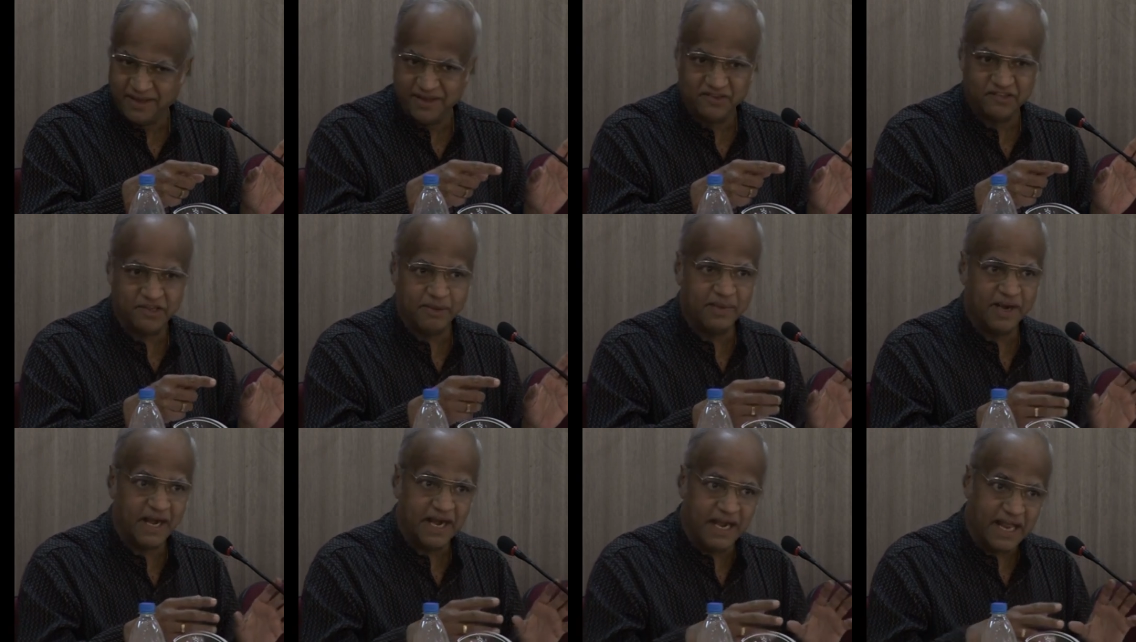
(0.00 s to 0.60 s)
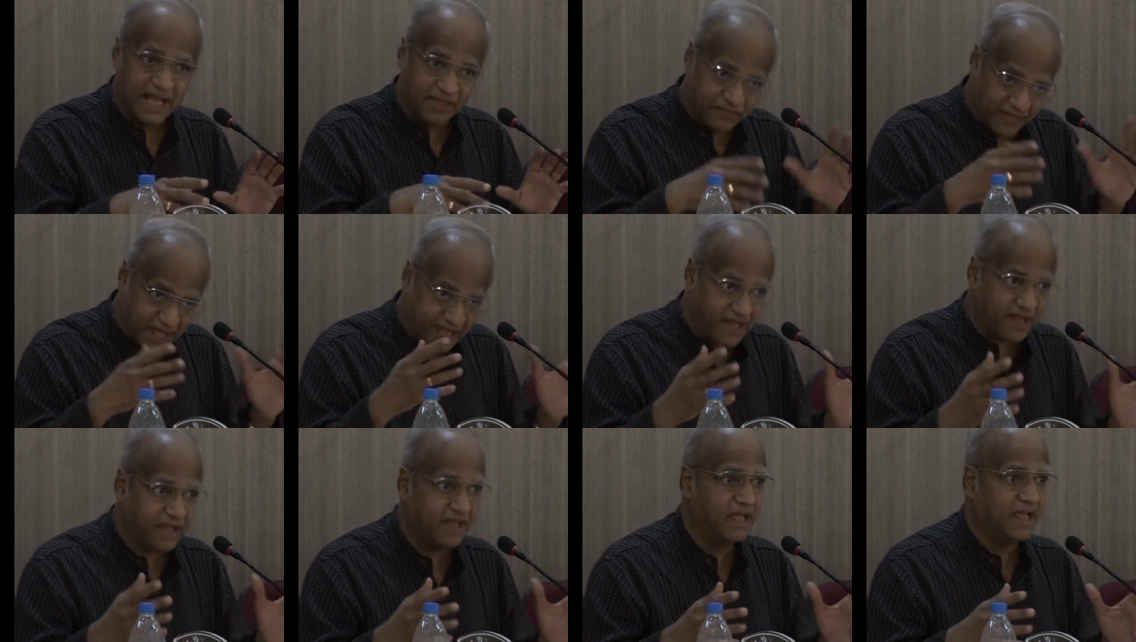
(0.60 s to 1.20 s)
Similarly, I
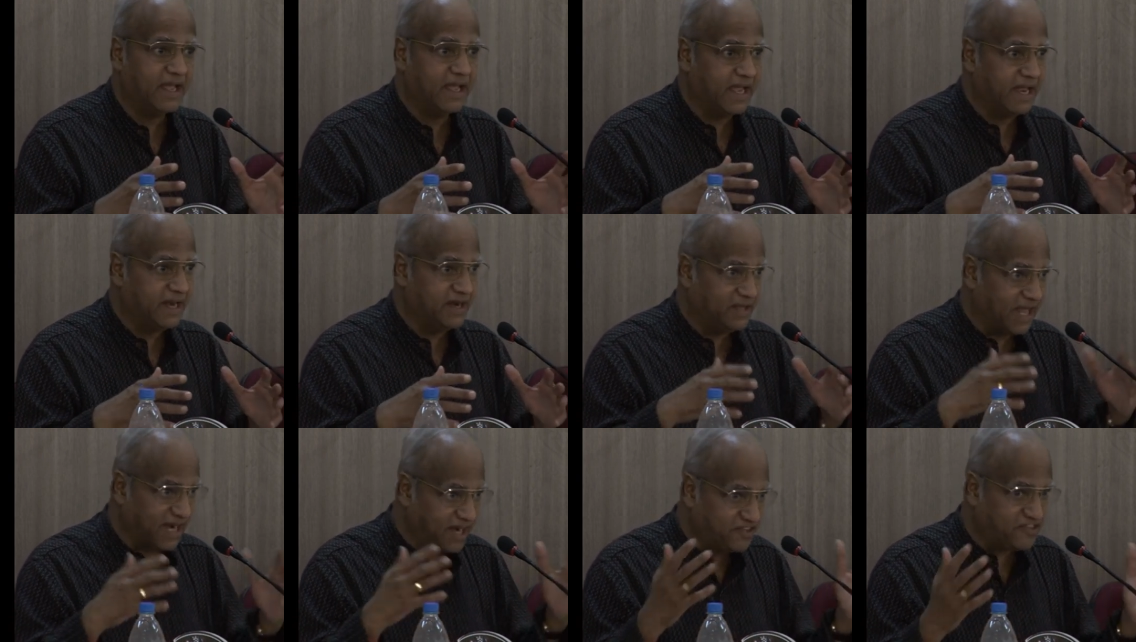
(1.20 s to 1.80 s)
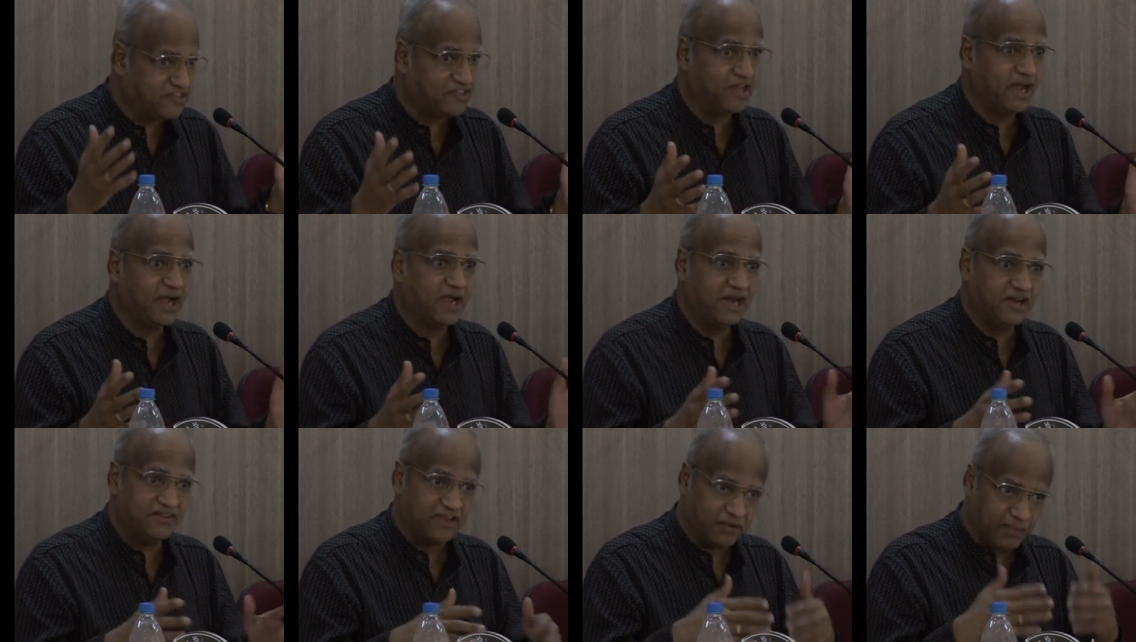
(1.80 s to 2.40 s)
think in Dalit
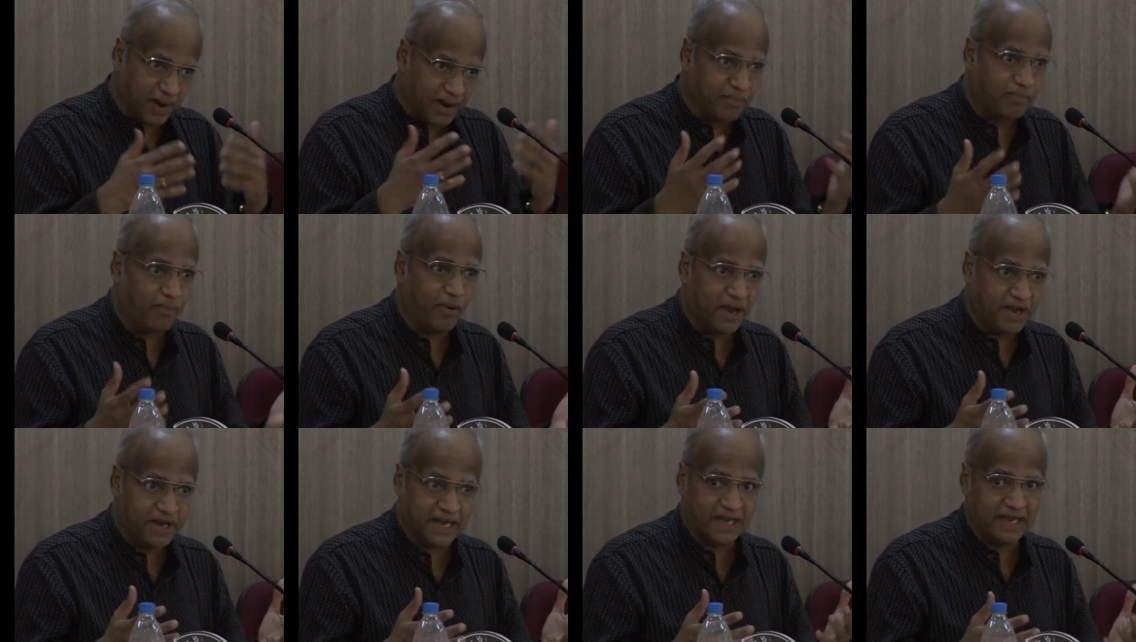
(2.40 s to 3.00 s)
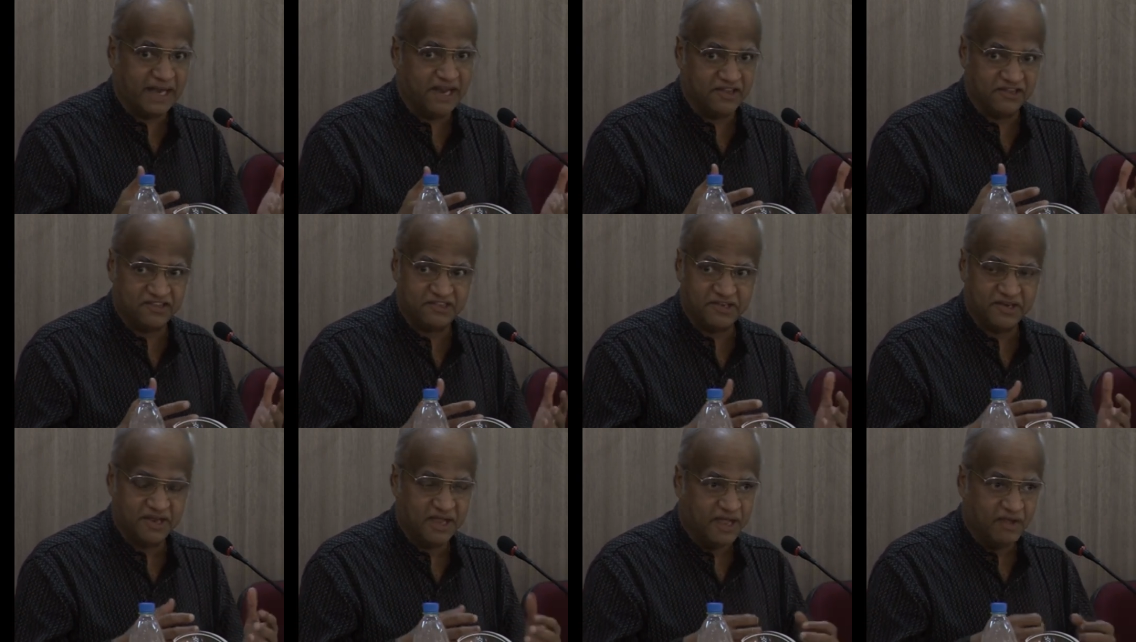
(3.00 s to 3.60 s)
circles at one point at
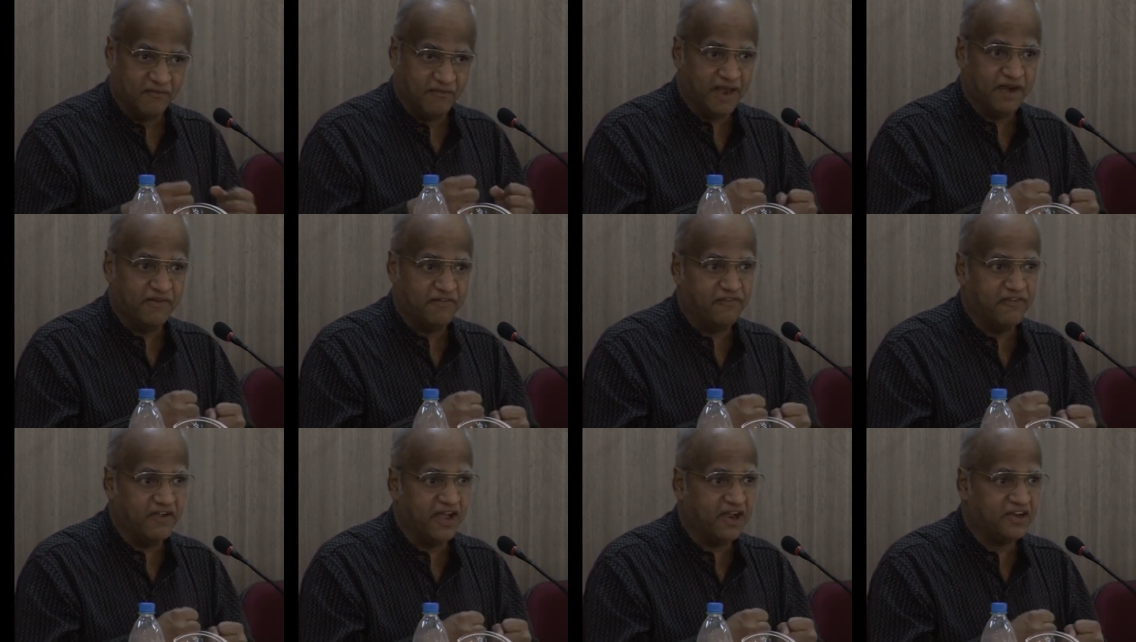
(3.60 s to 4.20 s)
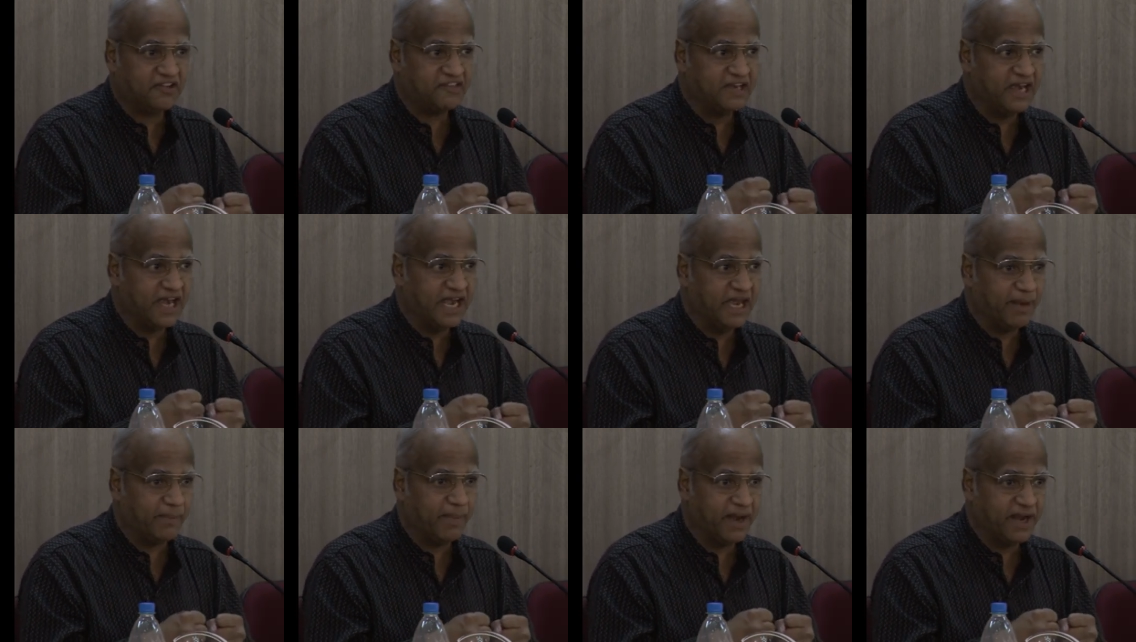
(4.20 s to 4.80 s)
least, very fiercely
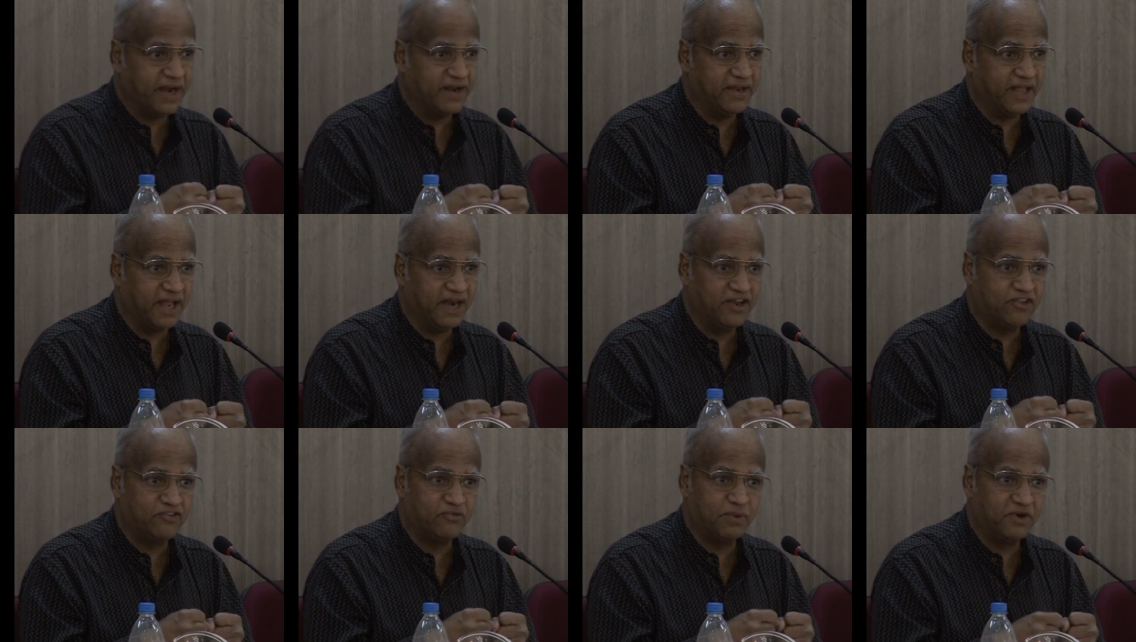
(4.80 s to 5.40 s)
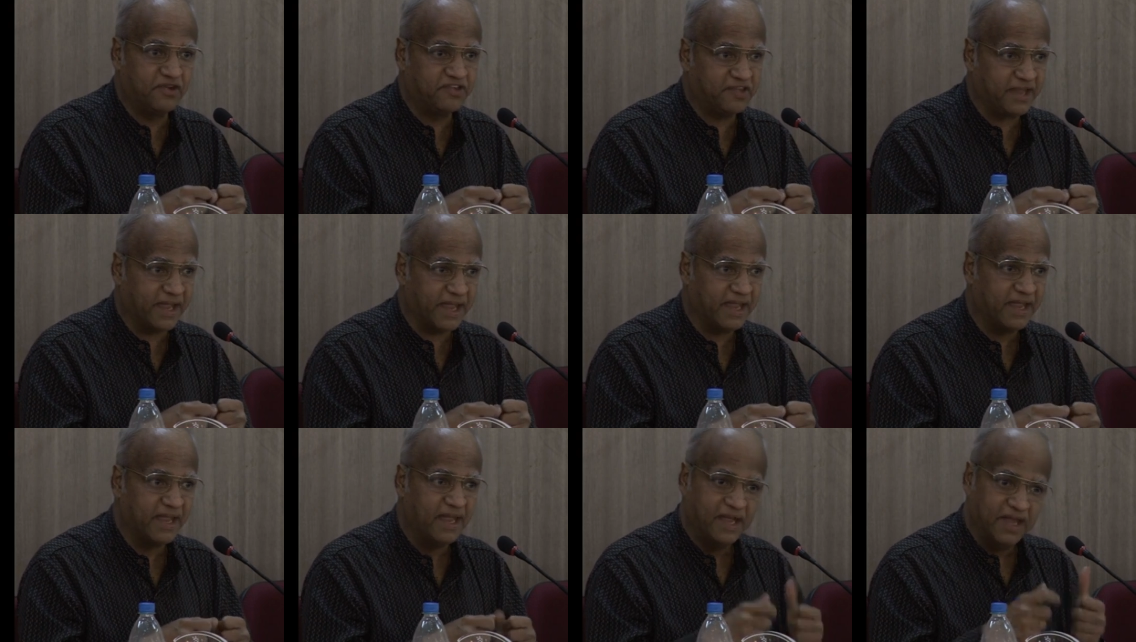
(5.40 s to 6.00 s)
independent Dalits would say,